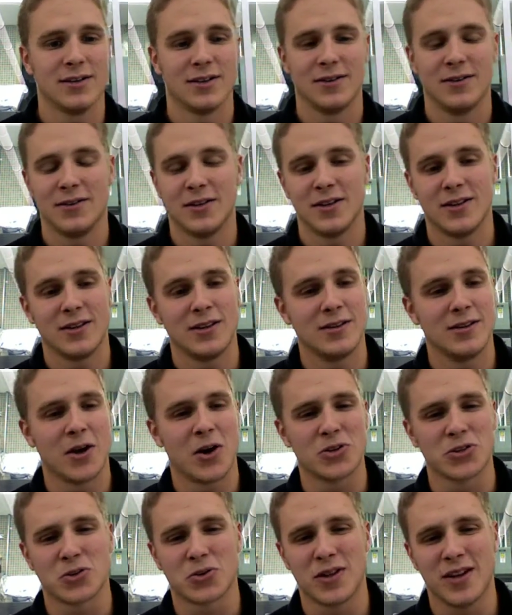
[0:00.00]
Then
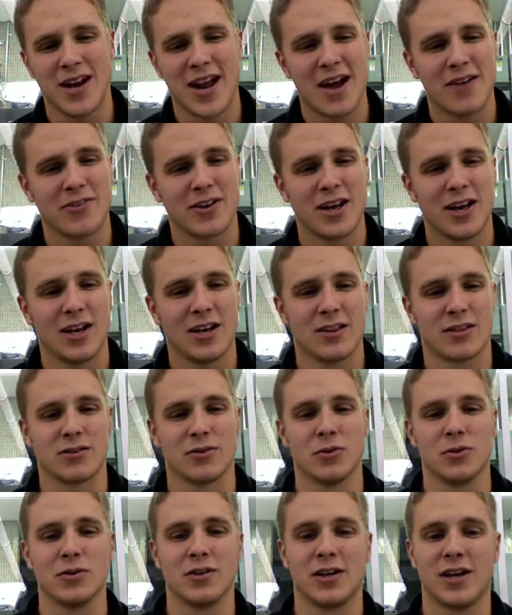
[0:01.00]
also the navigating
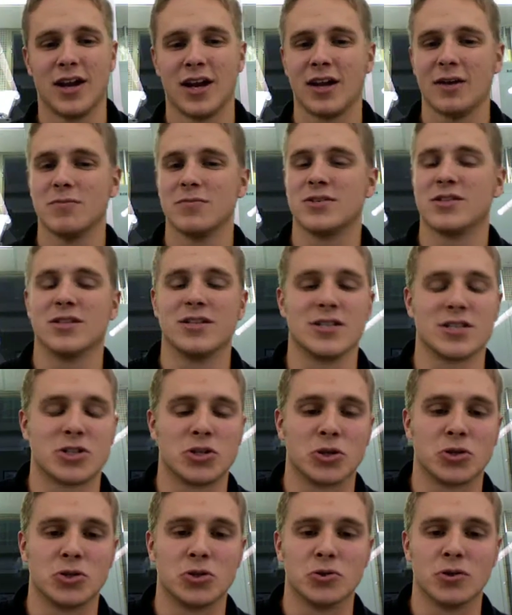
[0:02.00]
through the games, it just
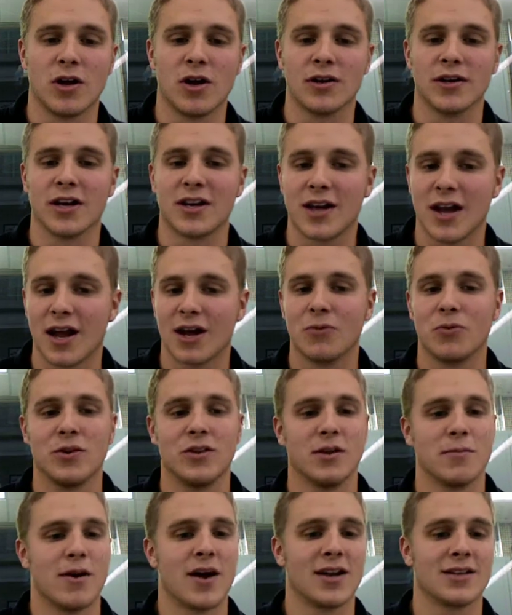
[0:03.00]
took too long again with
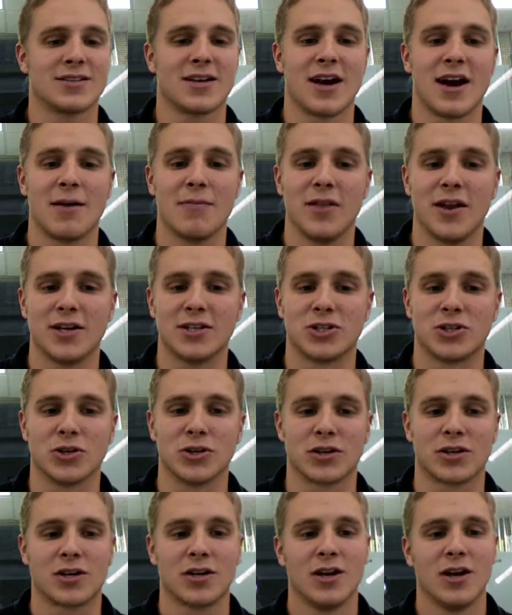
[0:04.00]
the amount of time that it took.